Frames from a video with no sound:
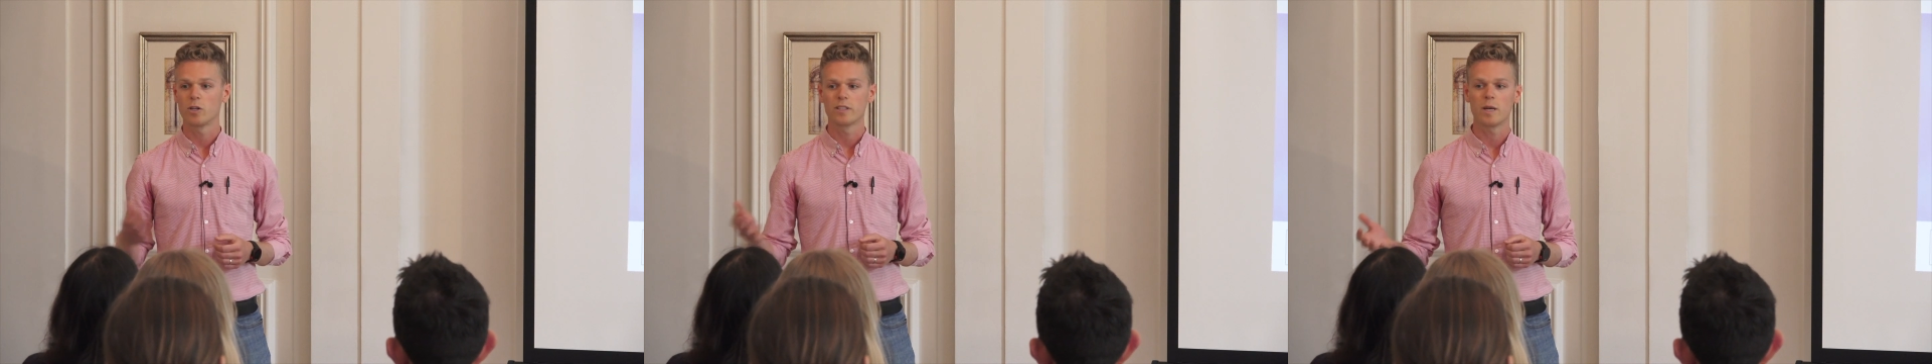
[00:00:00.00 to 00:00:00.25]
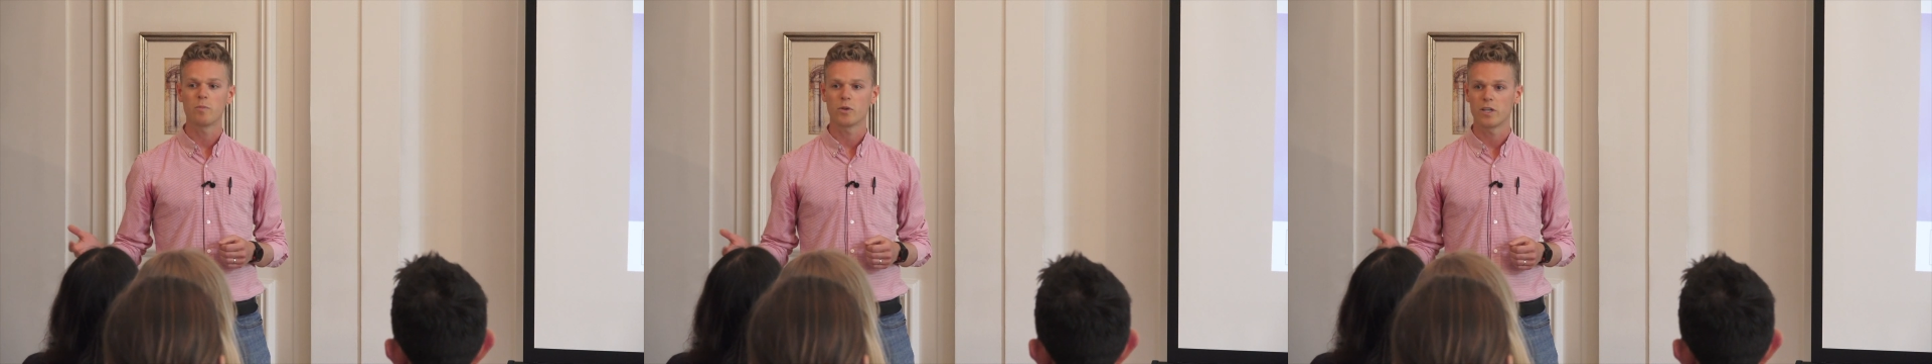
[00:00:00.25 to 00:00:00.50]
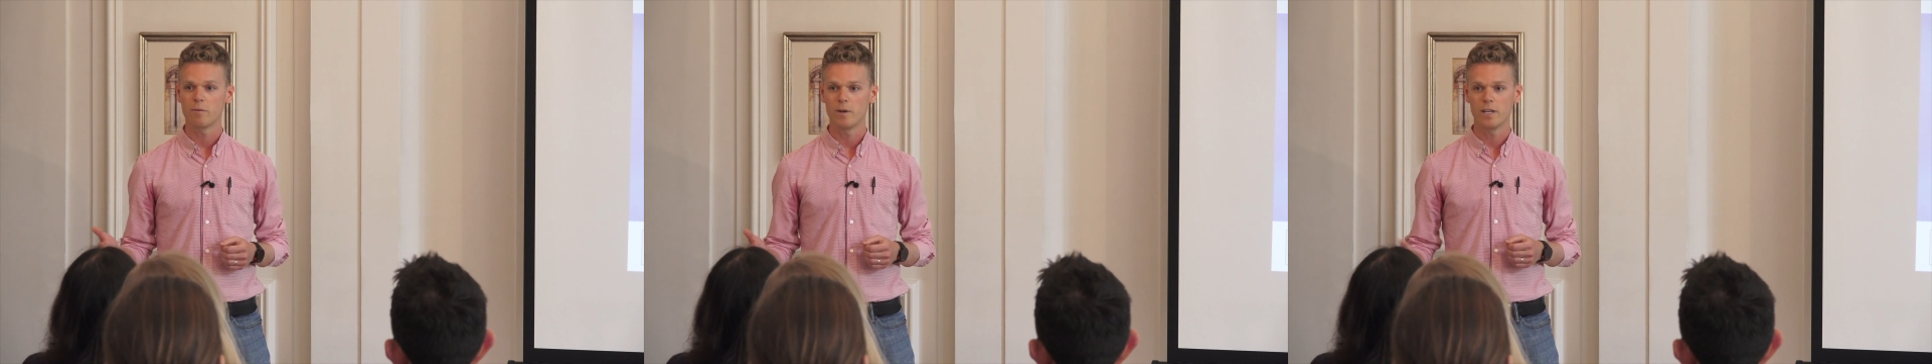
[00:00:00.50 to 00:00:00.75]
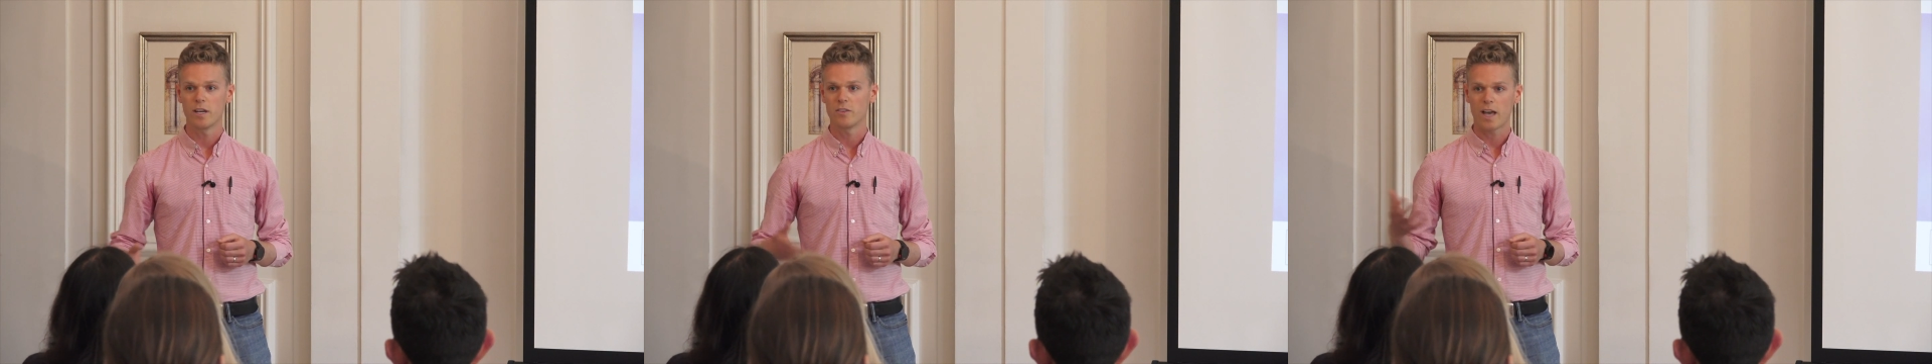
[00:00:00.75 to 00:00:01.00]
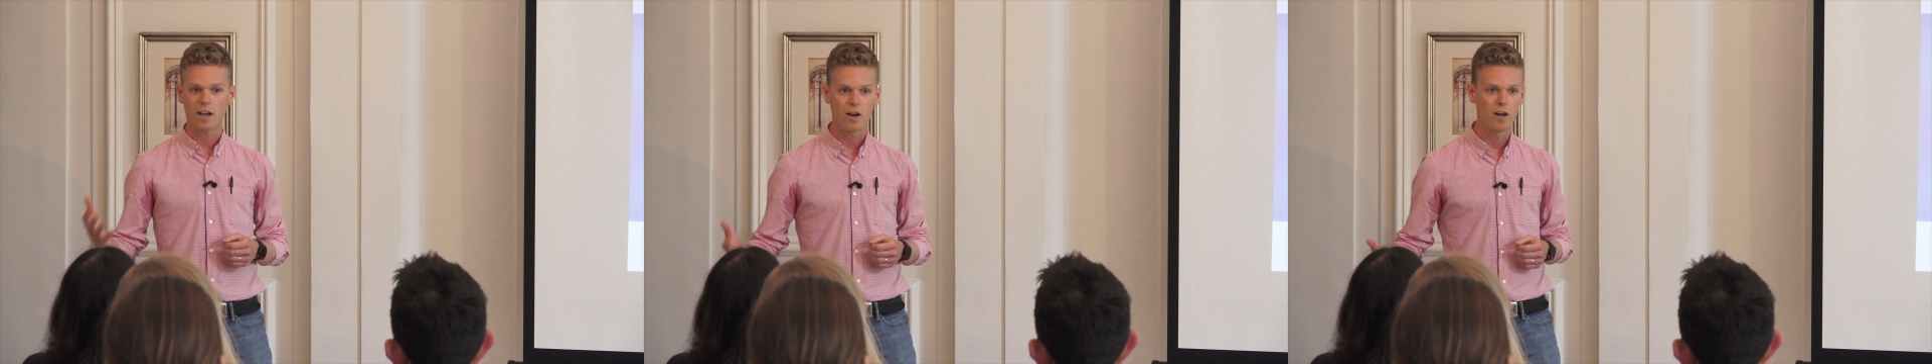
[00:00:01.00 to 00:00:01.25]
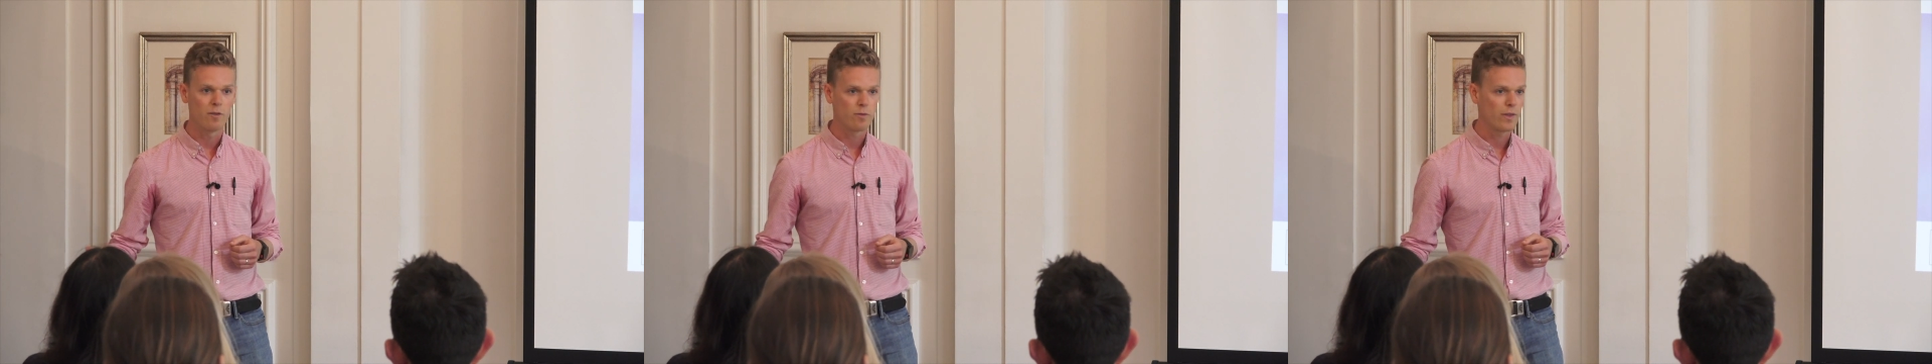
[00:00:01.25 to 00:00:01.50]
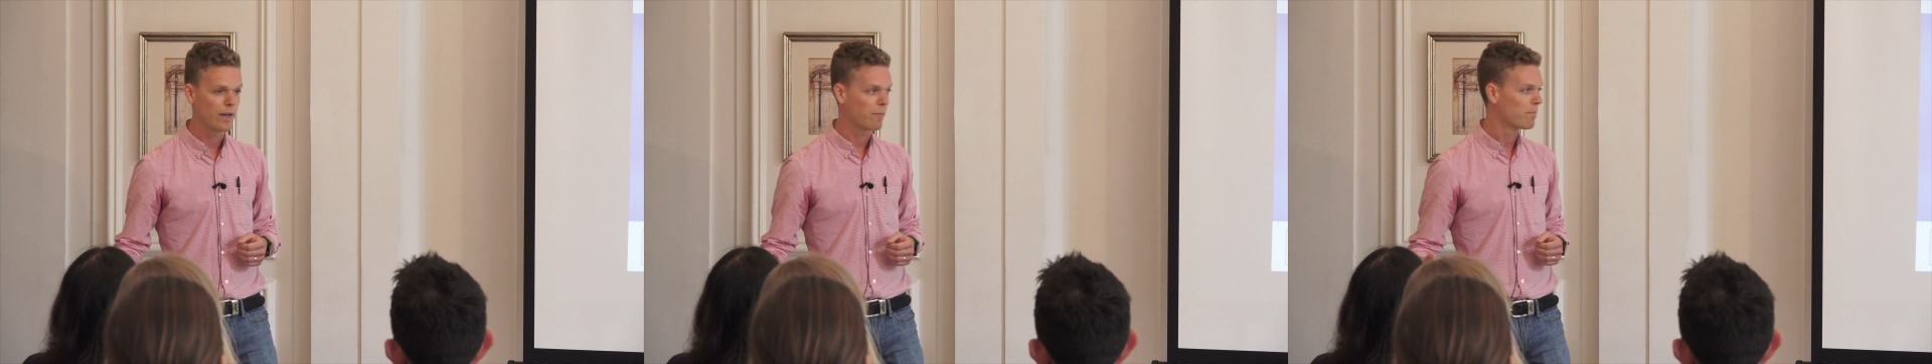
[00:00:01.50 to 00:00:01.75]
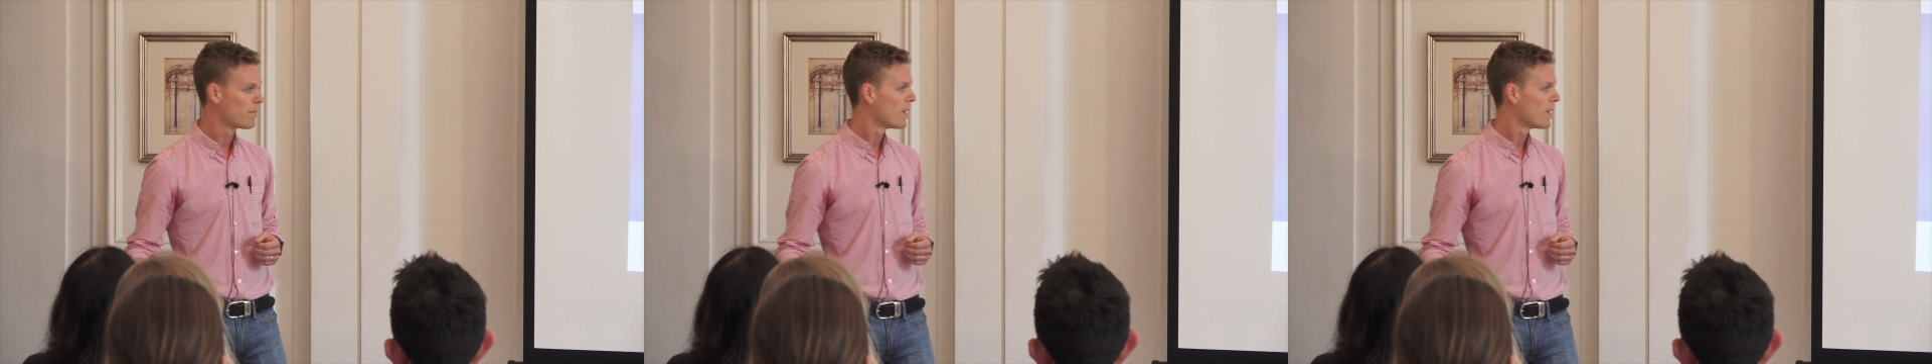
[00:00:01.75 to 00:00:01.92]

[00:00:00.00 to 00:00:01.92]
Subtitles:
holiday booking windows, that kind of thing.